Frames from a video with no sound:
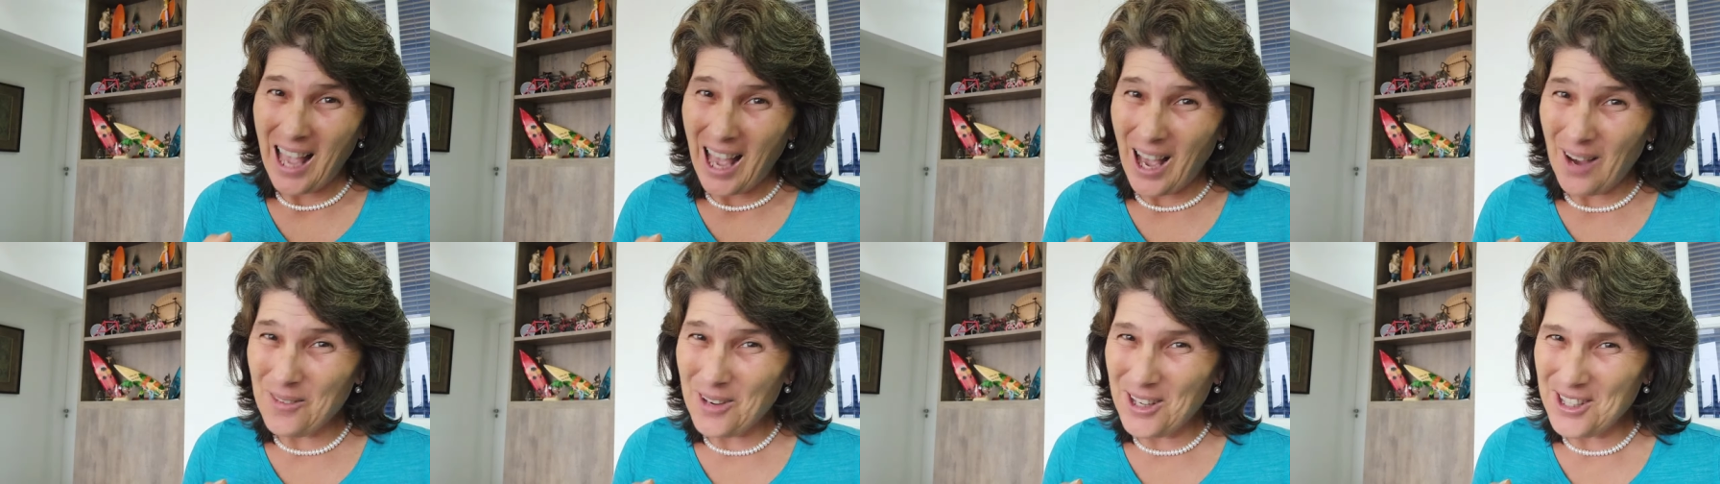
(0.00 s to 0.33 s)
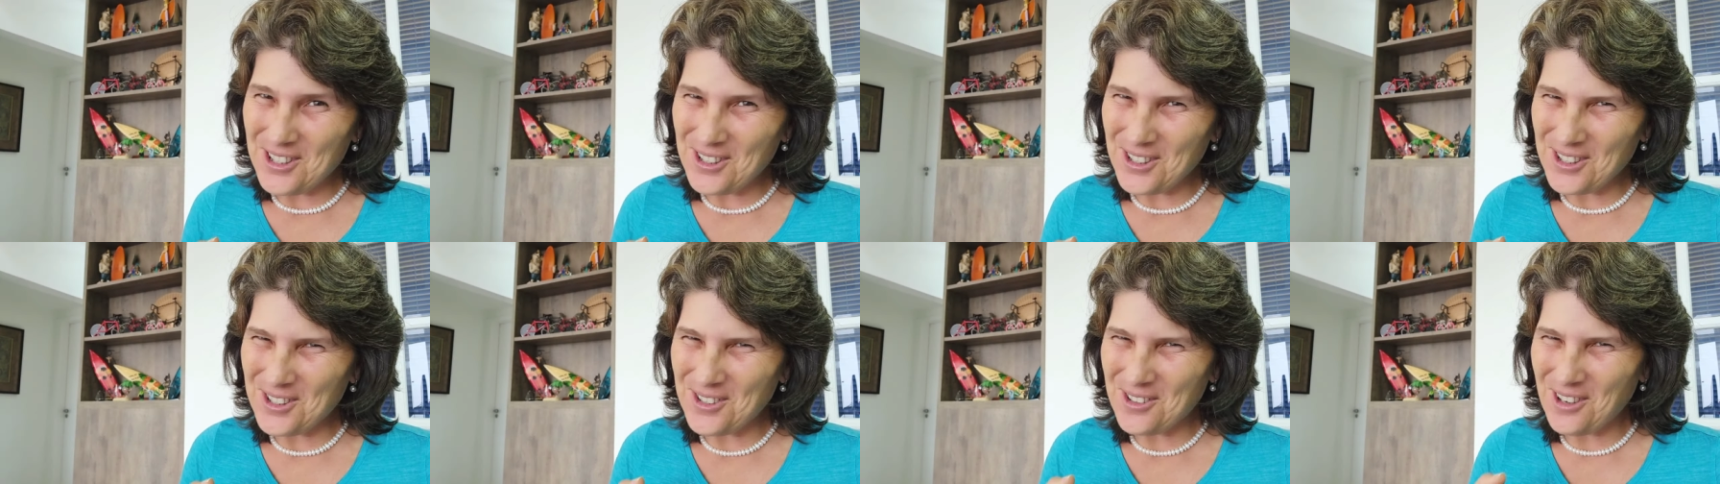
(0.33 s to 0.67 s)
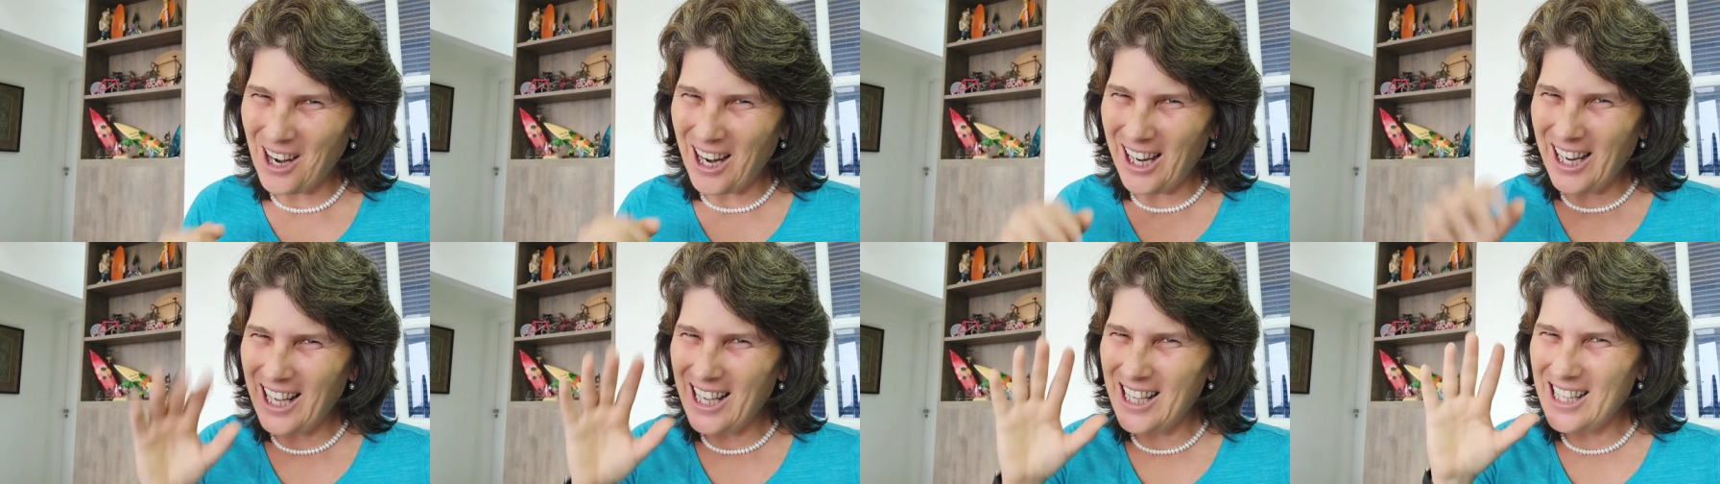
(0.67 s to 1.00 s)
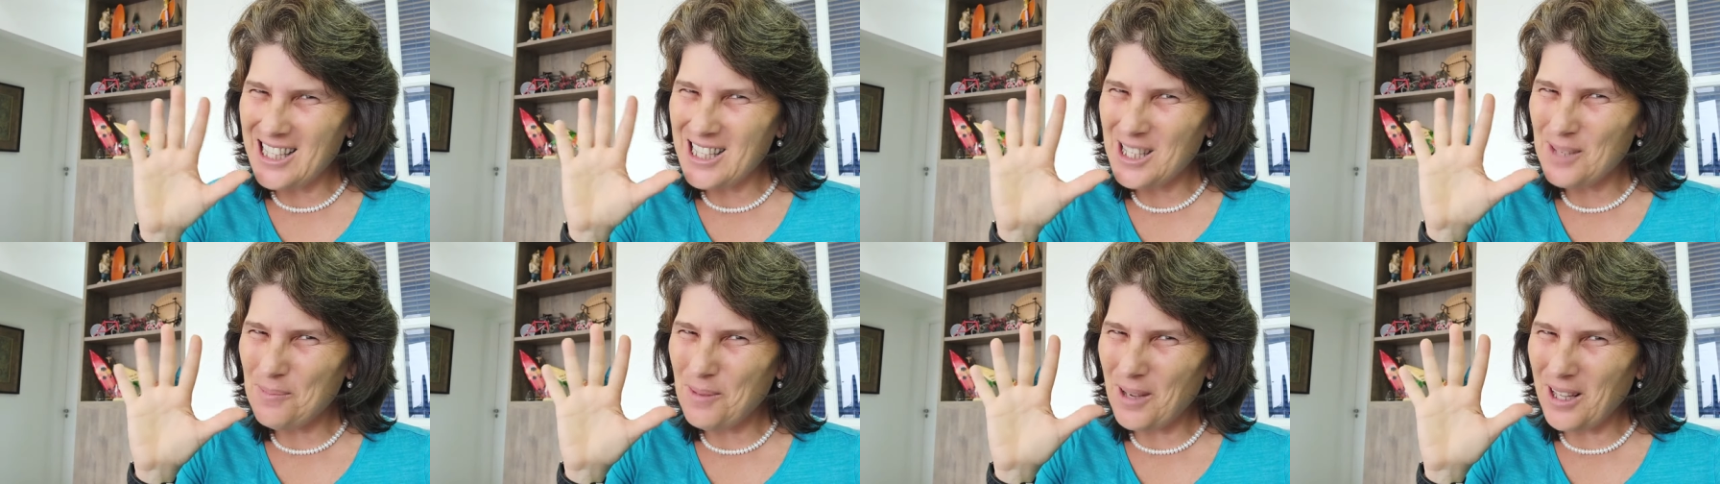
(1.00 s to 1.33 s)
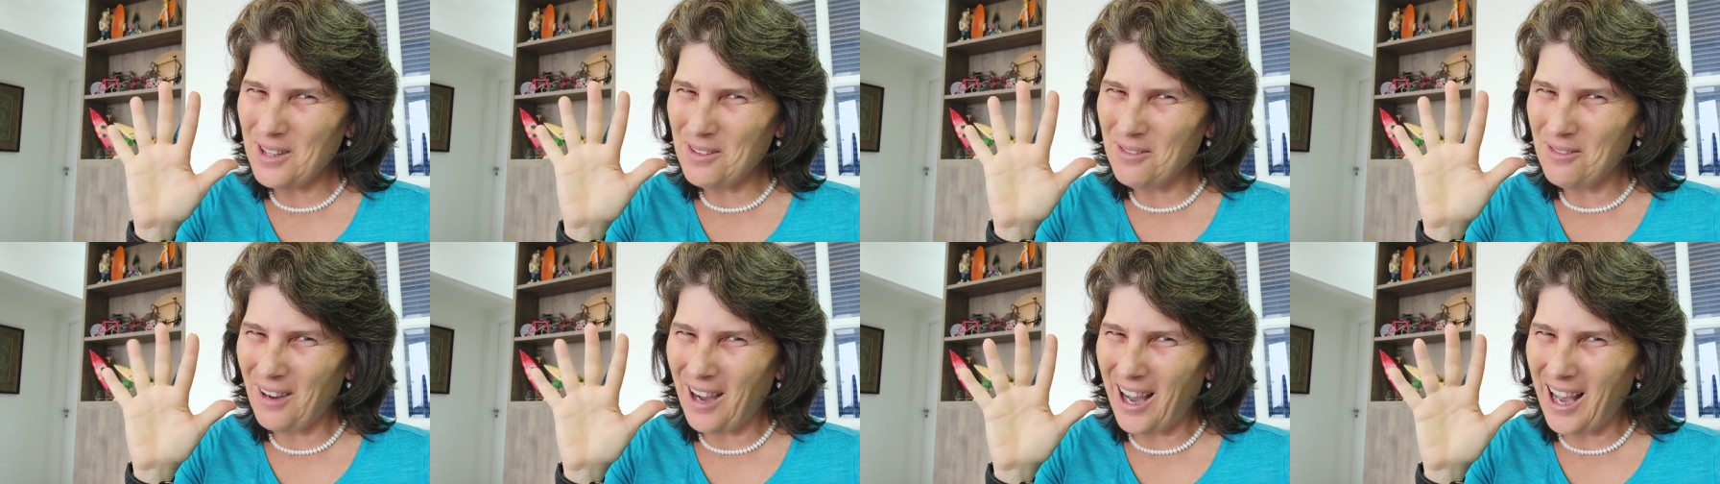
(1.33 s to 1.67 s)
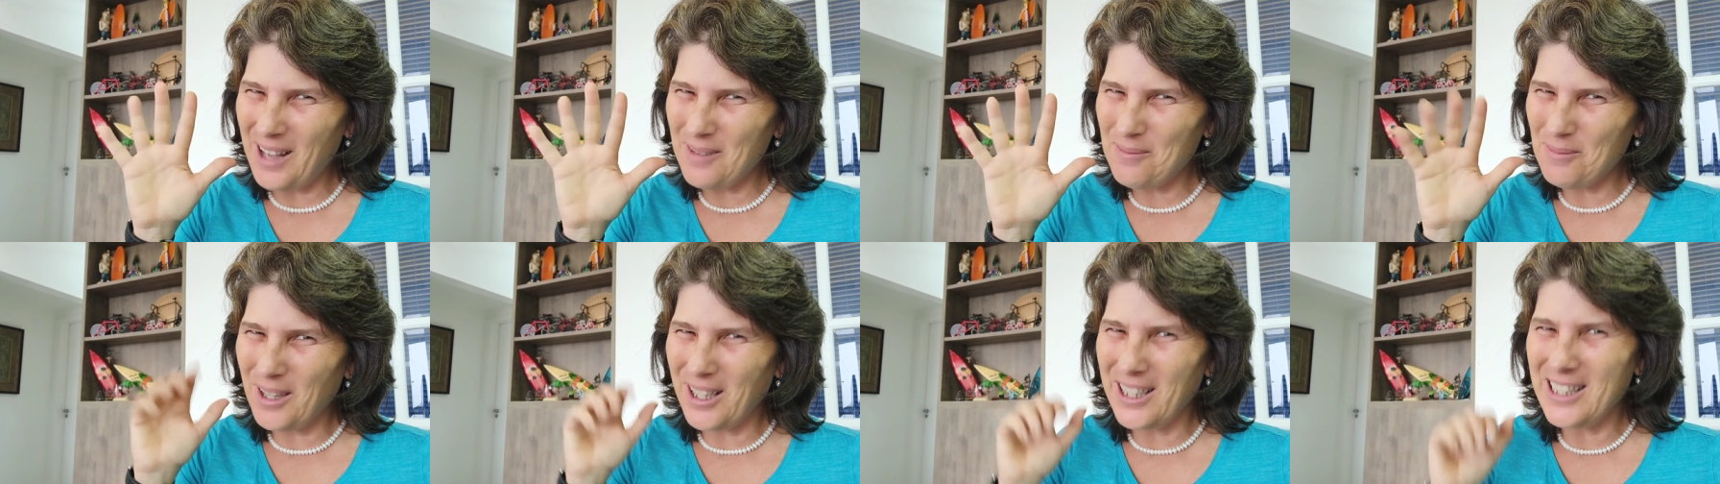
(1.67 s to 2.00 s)
I went to Australia, spent
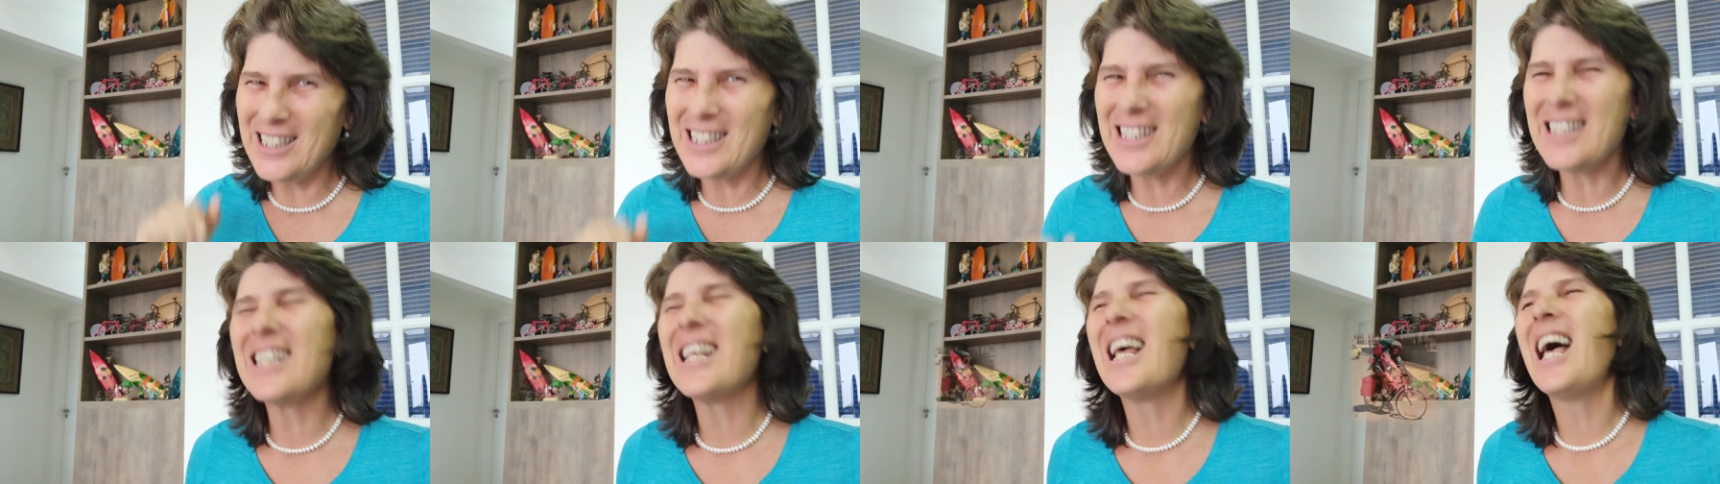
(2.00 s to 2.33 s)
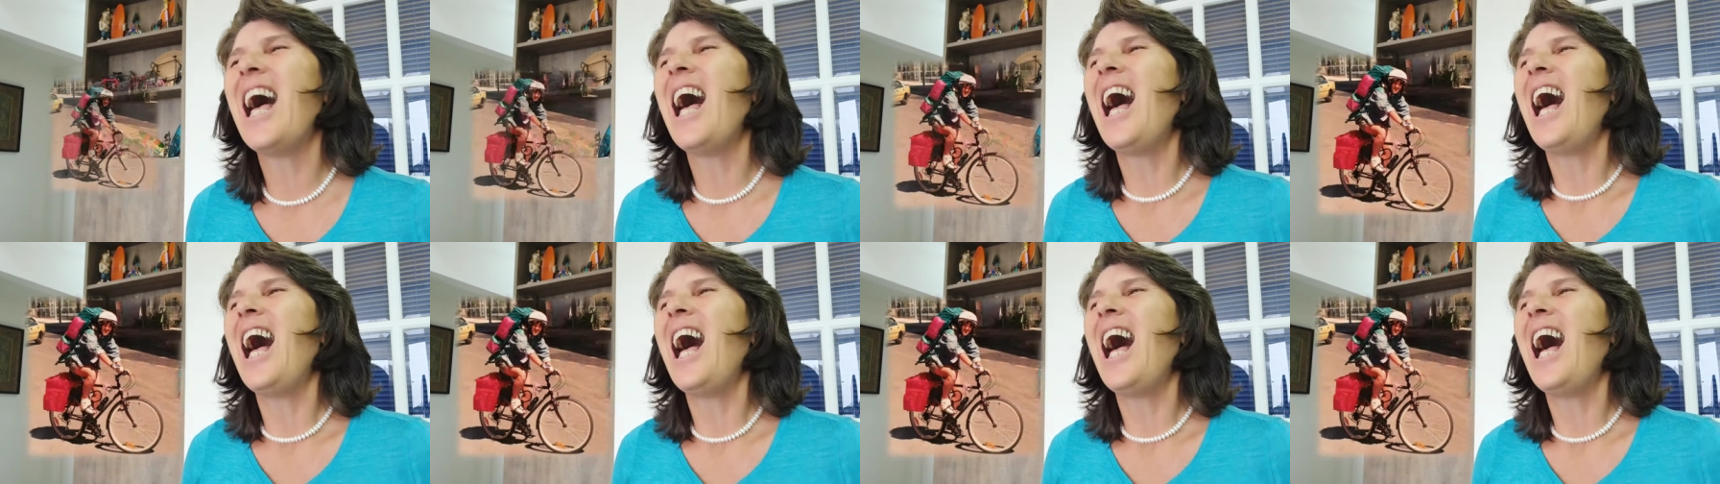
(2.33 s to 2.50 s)
five months,